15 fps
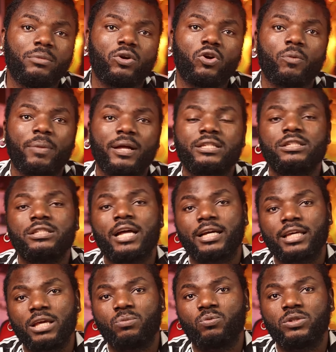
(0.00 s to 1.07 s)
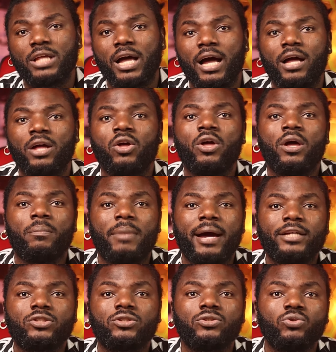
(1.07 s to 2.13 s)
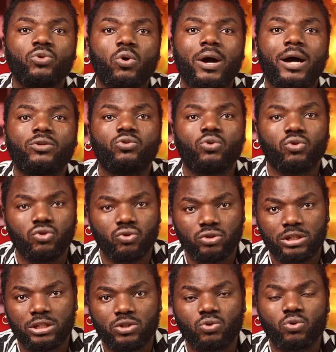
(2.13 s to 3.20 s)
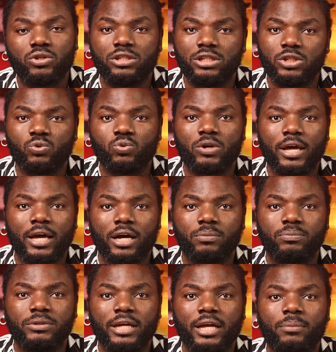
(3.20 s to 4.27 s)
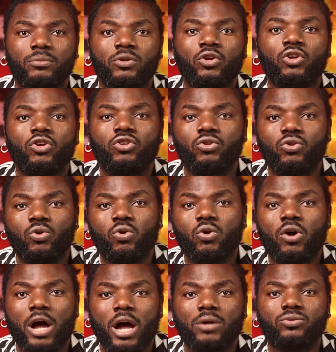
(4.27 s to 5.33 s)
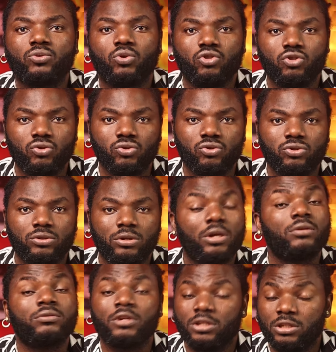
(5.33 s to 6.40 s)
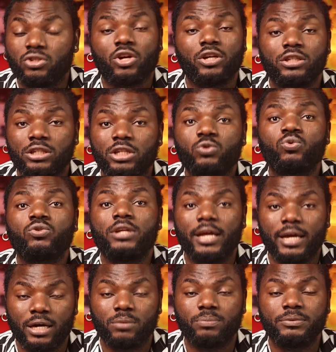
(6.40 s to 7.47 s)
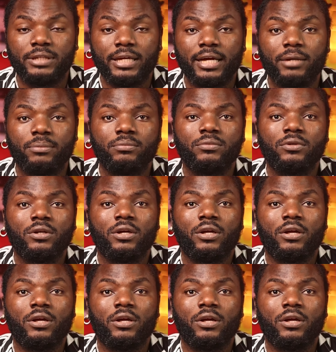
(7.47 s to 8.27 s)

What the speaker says: makeup artist that came with her might know how to use it. So this will help them know how to use, this would help them